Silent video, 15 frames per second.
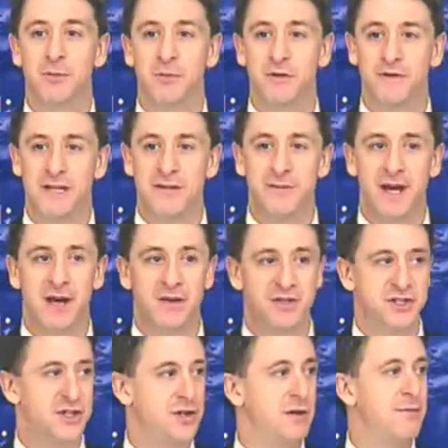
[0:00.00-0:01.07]
number of
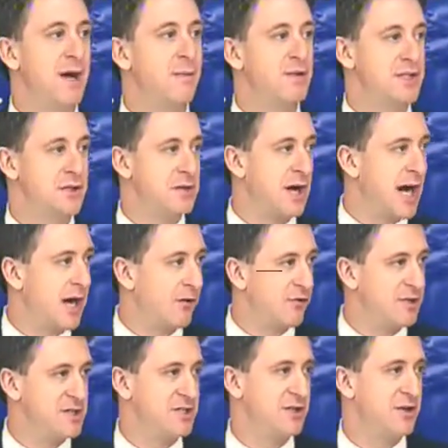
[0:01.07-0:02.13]
emails to their members of
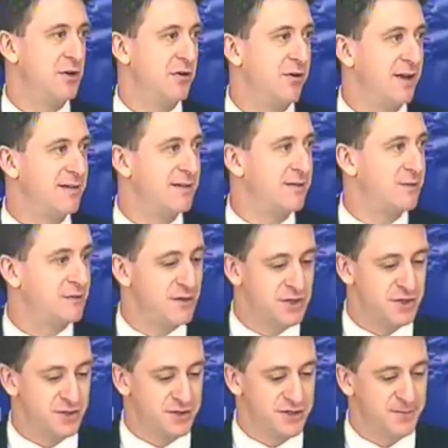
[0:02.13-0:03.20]
Congress, to their elected
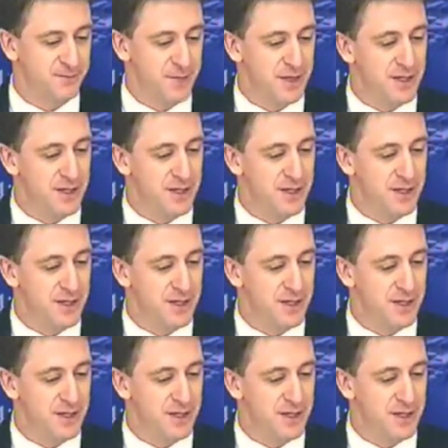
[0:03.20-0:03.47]
officials.